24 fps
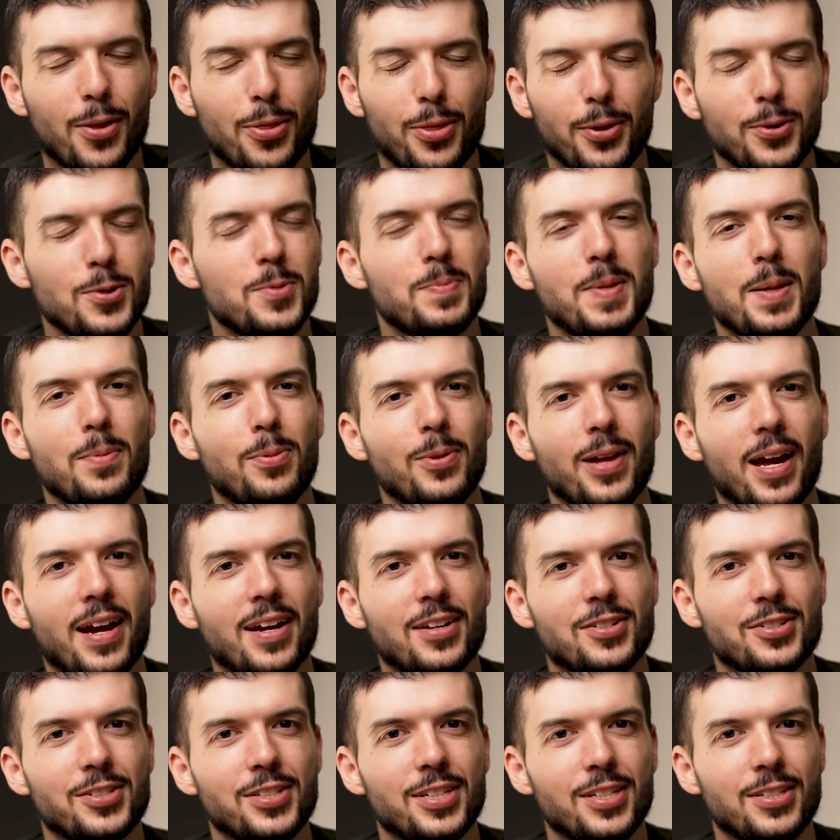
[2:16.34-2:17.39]
Those people
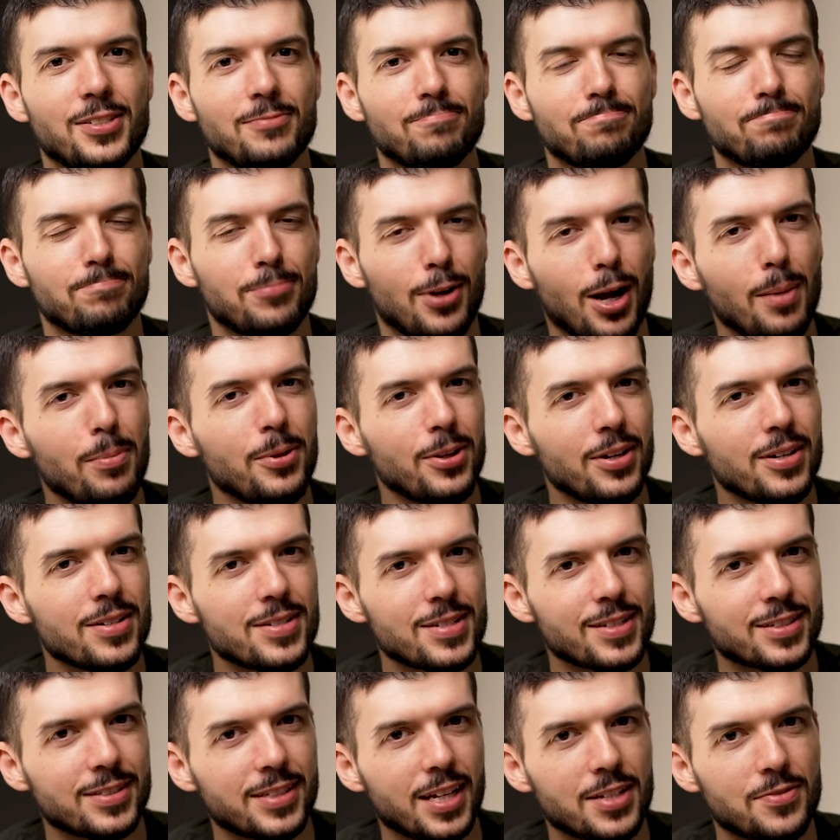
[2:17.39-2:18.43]
actually probably aren't
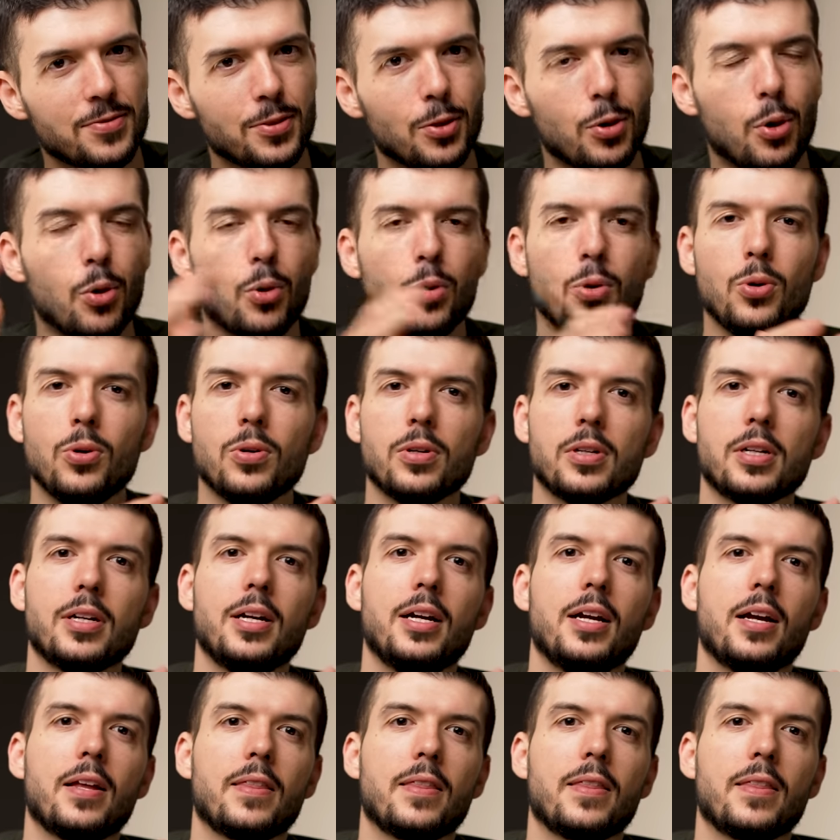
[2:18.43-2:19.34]
successful or